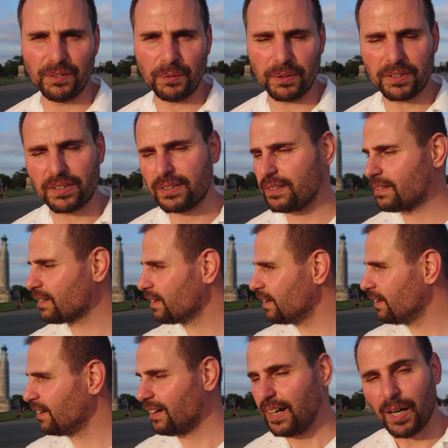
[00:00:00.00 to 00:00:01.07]
which
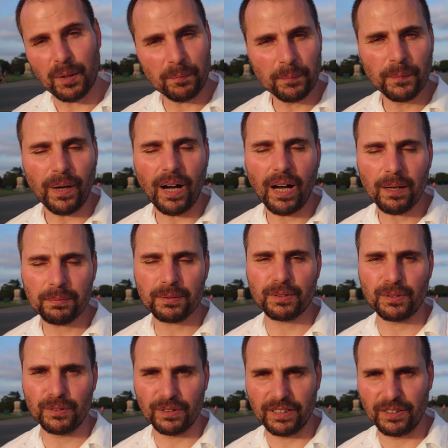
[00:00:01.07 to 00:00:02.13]
I'm
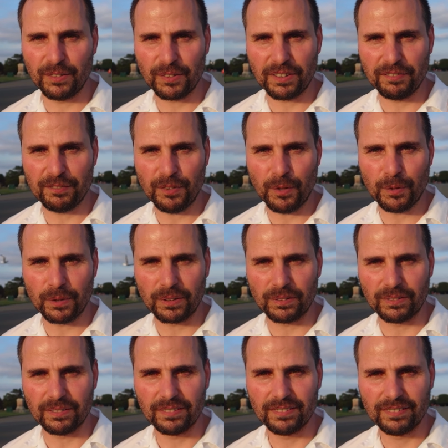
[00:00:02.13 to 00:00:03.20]
absolutely looking forward
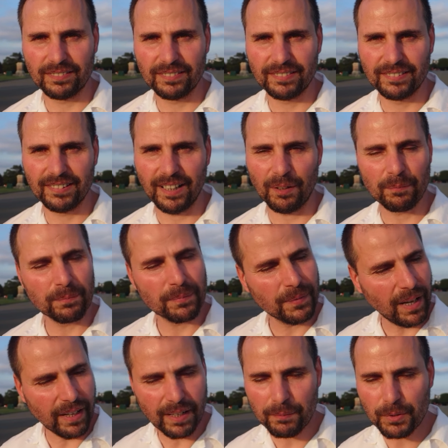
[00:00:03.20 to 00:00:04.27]
to.
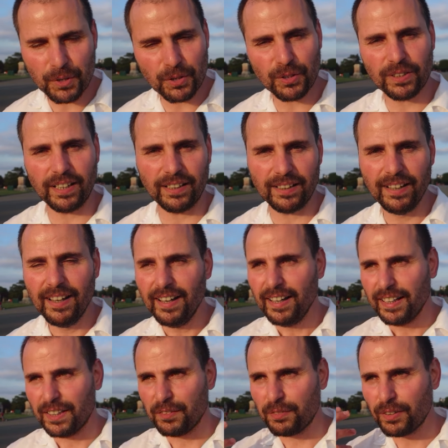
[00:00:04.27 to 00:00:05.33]
I'm sure that
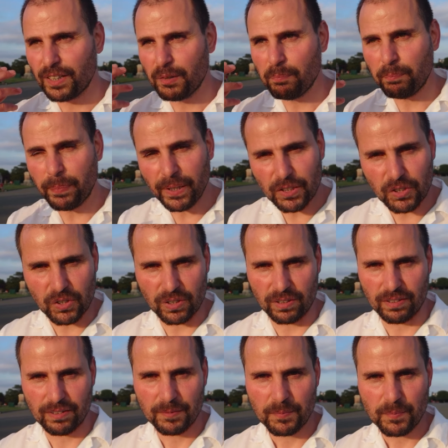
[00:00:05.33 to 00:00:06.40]
if you can
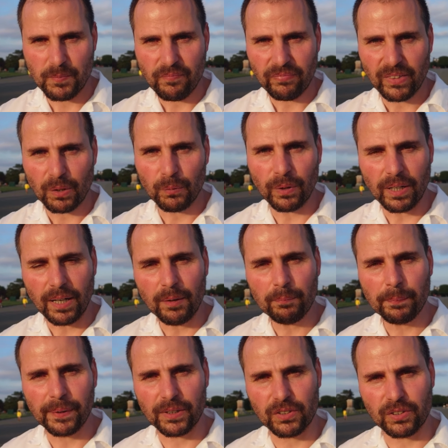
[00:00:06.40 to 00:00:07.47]
picture what
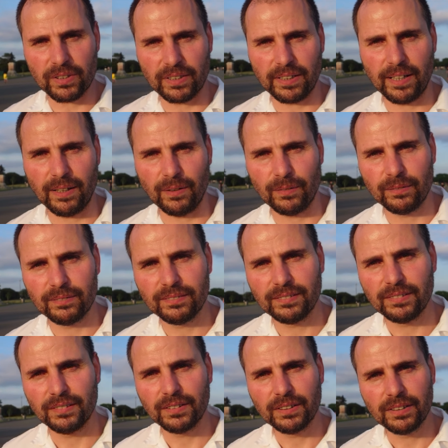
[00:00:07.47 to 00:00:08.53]
I'm picturing now,
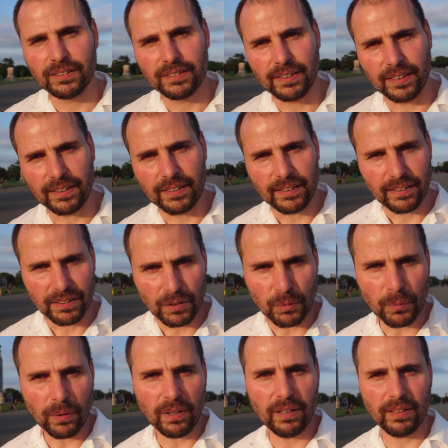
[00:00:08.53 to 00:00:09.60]
then
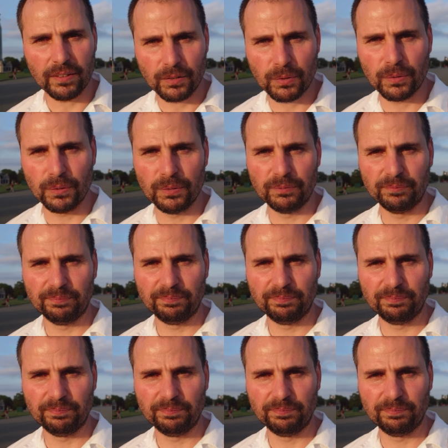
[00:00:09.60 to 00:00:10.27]
you are too.